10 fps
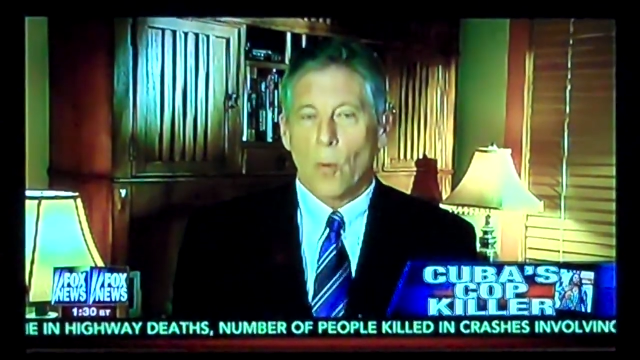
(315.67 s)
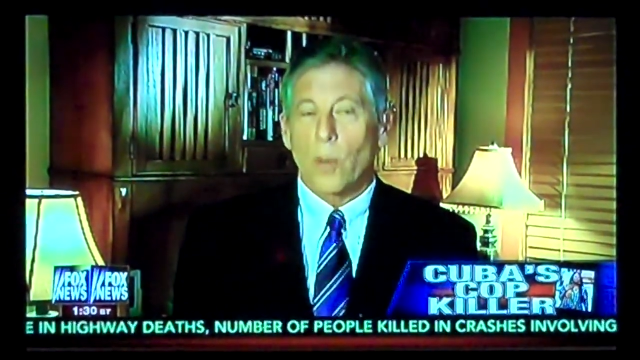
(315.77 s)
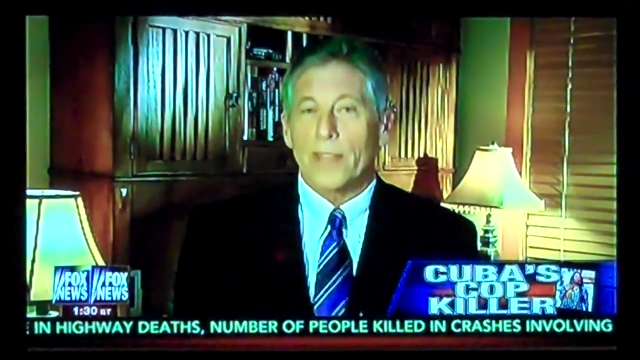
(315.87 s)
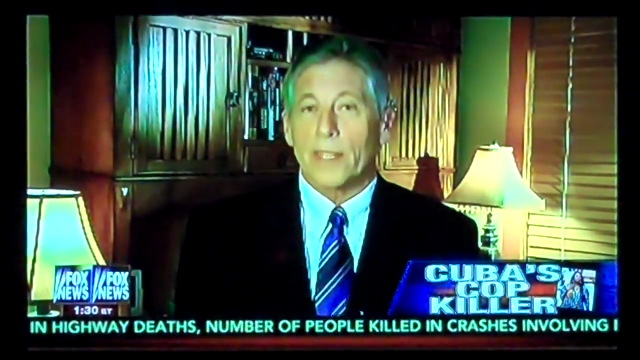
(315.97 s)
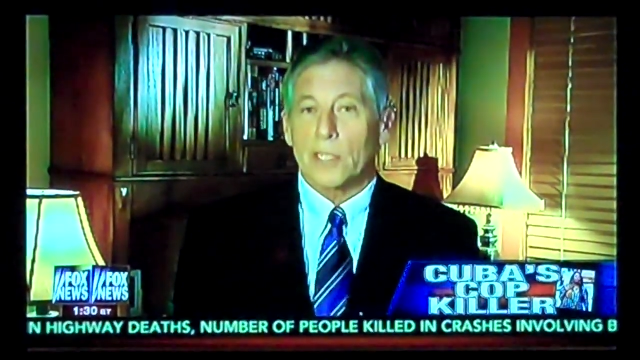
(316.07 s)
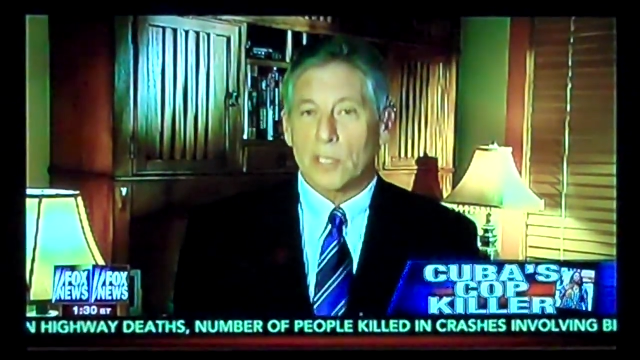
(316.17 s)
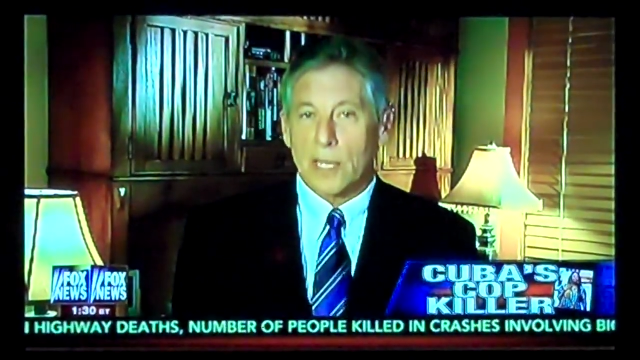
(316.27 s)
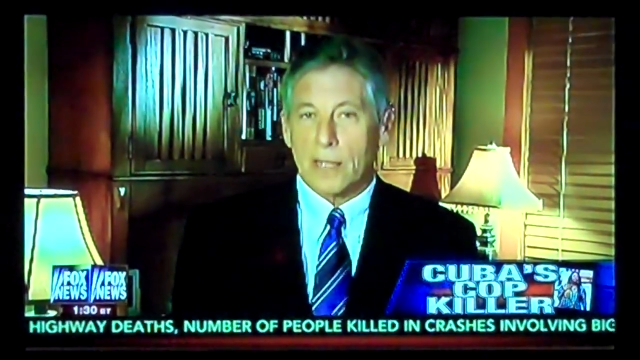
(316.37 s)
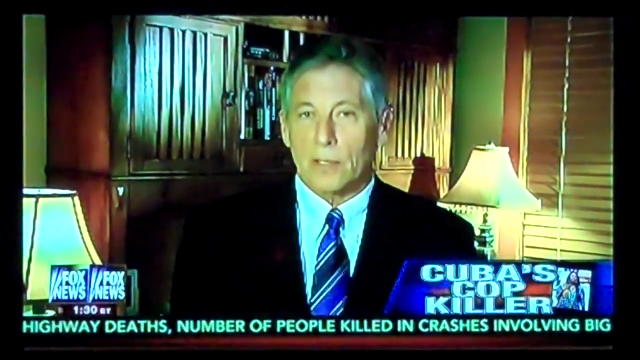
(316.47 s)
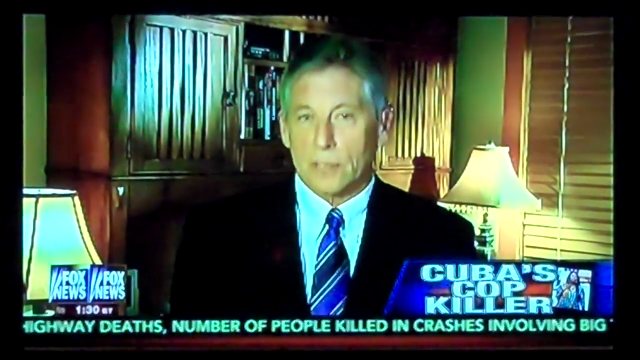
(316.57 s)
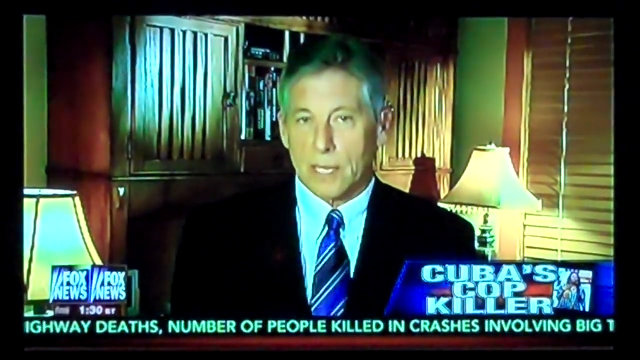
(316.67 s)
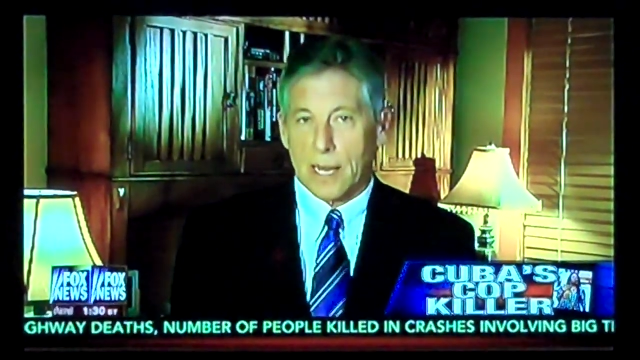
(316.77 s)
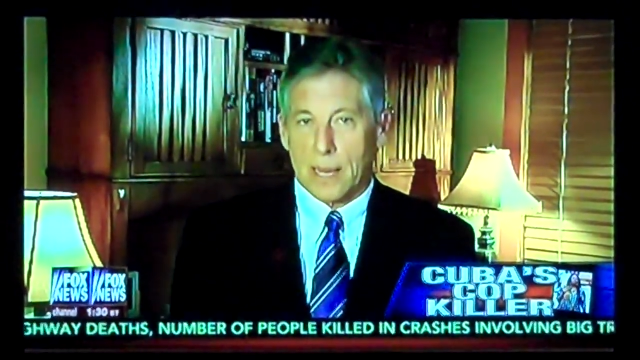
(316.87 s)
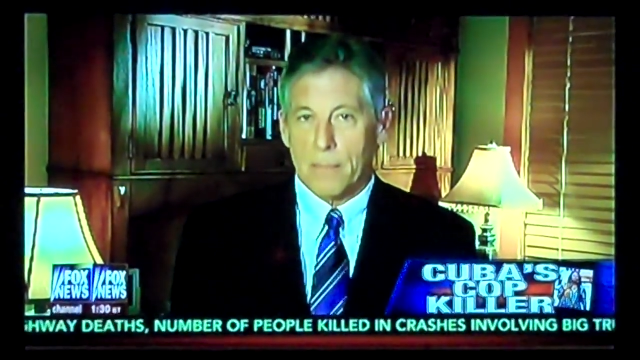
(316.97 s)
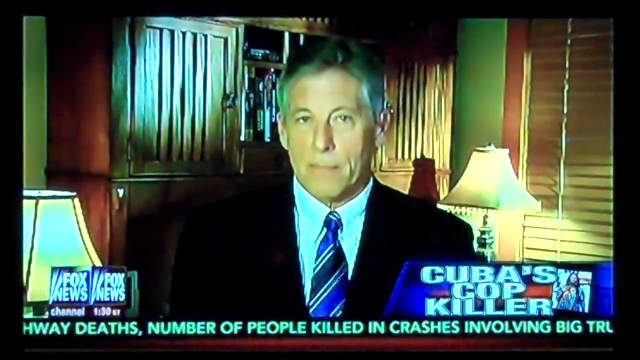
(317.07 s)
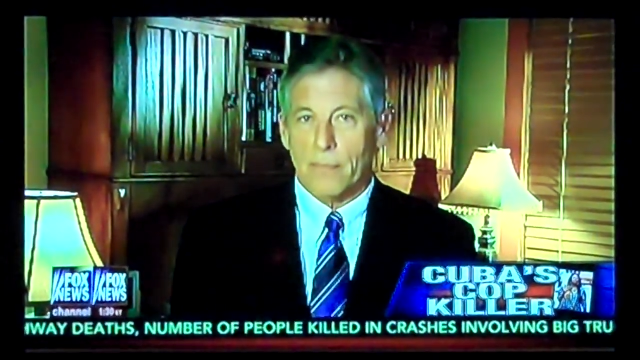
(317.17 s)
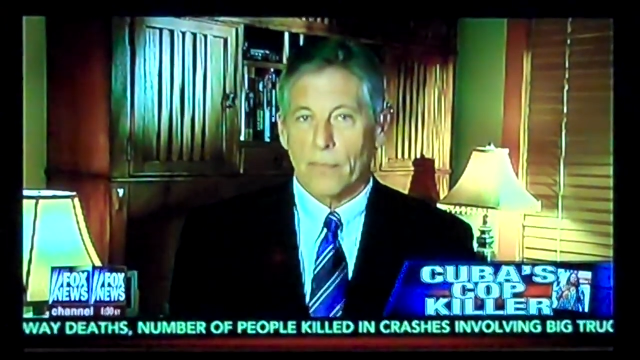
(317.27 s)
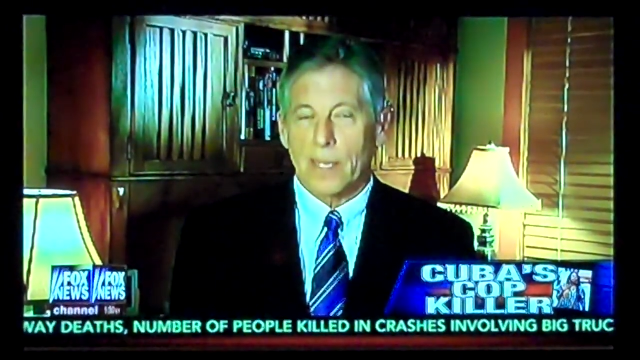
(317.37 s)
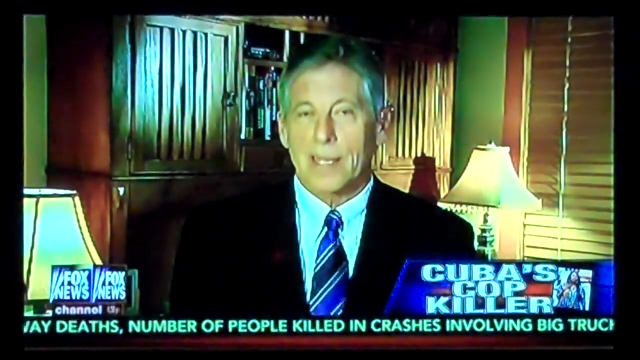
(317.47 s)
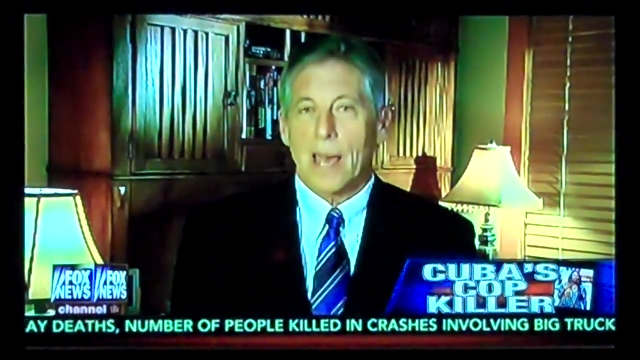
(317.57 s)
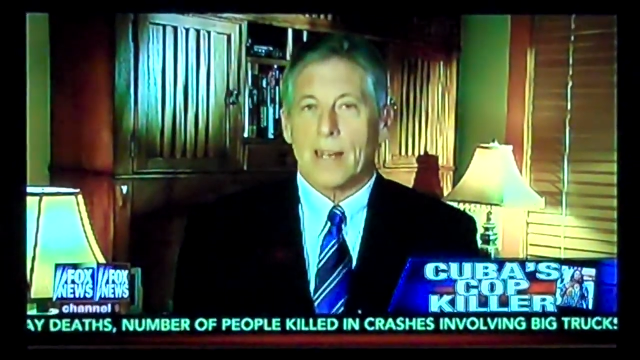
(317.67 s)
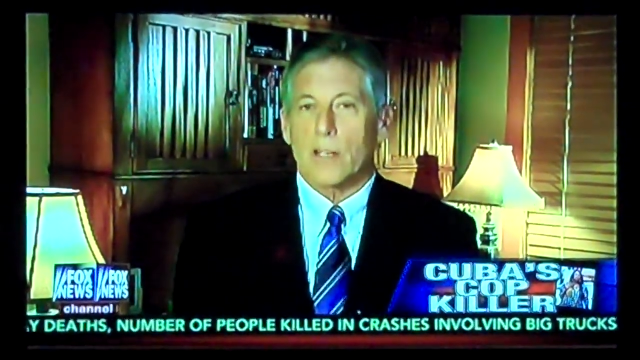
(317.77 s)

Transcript: with a SEAL team, got